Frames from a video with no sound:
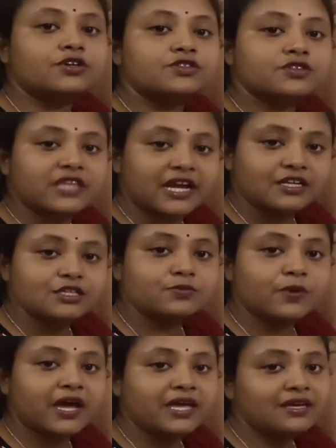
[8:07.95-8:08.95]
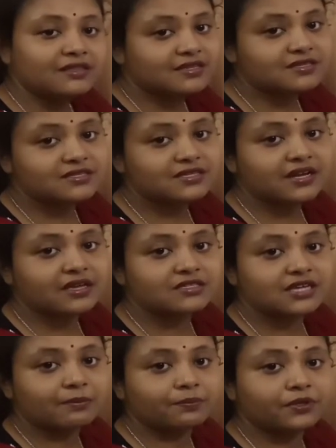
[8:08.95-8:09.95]
So that is why this is an
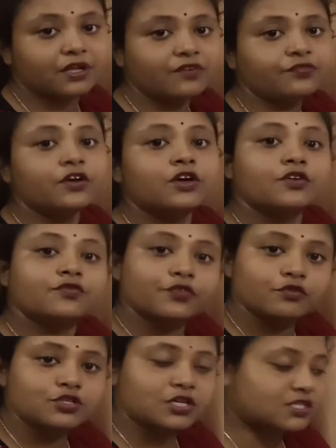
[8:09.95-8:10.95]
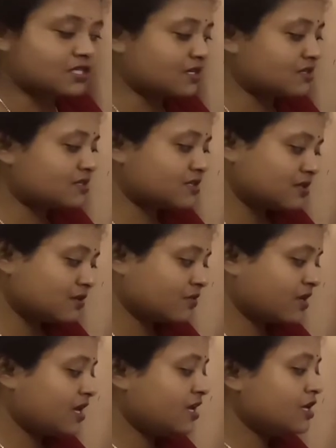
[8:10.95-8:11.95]
example of future tense.
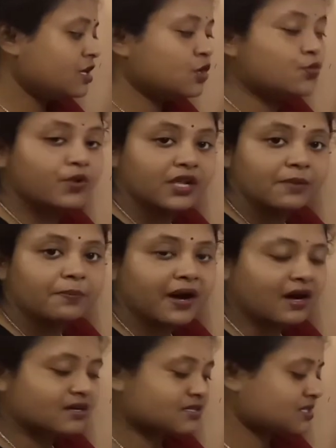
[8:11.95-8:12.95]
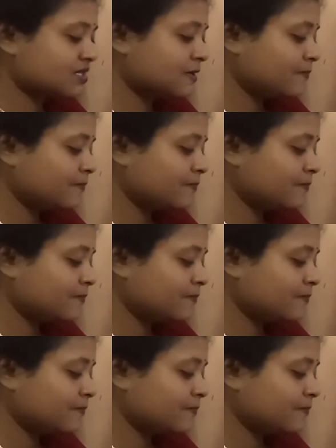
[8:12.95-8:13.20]
Okay, he will pass.